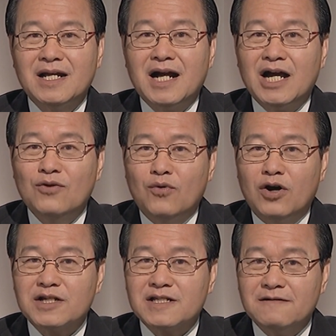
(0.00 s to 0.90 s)
I
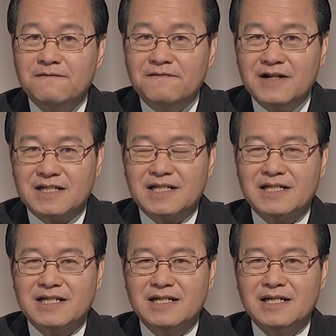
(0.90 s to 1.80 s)
was the
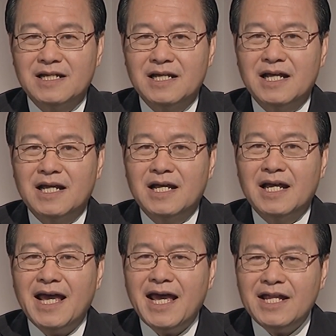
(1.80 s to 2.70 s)
first
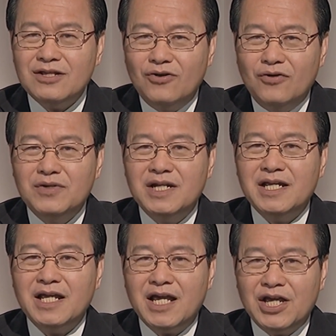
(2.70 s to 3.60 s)
and
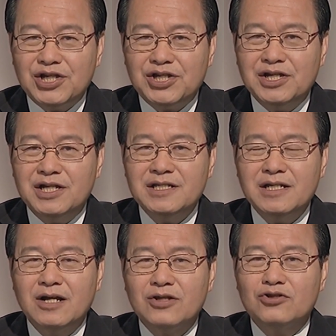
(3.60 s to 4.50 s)
only Asian
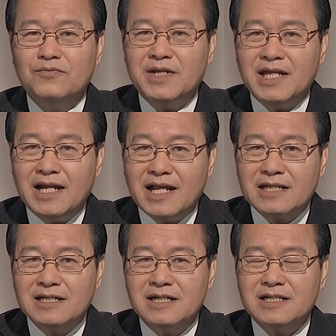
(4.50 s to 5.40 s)
to be
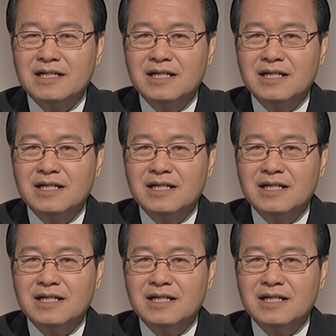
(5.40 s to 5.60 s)
elected